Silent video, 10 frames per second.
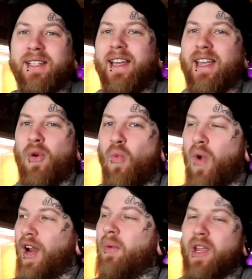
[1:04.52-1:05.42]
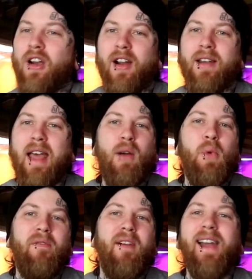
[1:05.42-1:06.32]
to, like, where we are now.
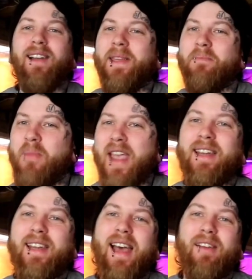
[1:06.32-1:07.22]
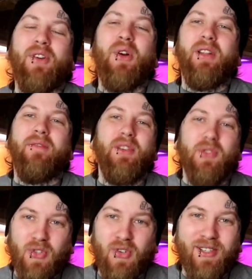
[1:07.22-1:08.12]
We finally made it after all of
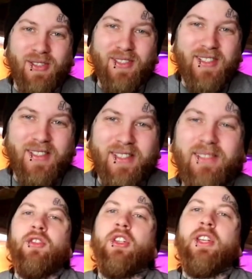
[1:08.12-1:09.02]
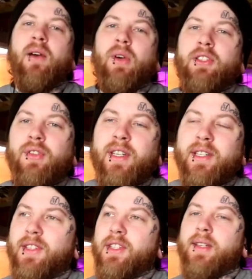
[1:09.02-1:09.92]
those struggles. Usually how I do
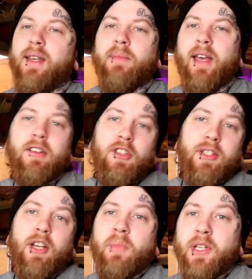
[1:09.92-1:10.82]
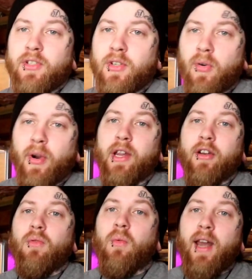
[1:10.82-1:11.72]
this is I kind of just tell my story, you
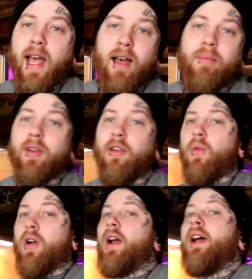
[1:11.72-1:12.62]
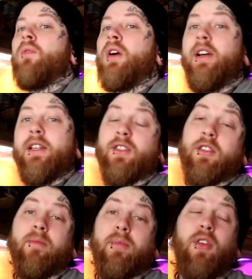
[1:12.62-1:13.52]
know, what happened, where I was,
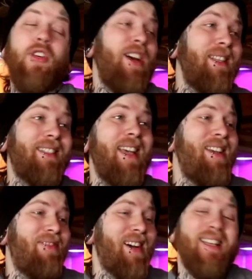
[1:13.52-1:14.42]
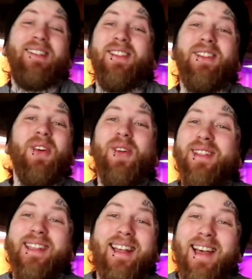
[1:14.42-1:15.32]
the crazy fucking
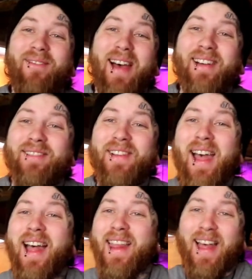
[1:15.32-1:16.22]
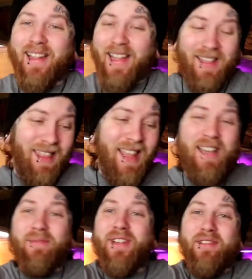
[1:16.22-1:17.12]
stories that come out of that
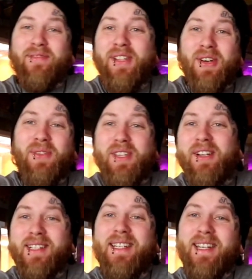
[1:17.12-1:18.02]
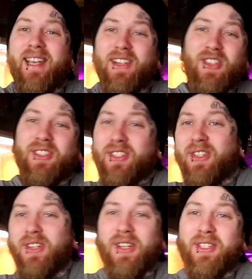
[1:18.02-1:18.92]
life of, you know, young teenage
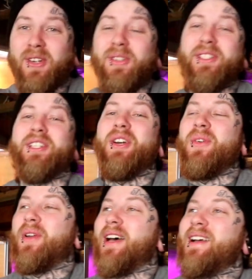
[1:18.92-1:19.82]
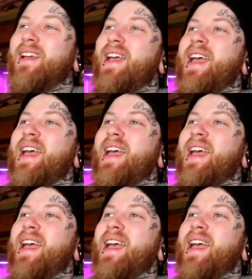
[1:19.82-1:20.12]
to adult Dakota.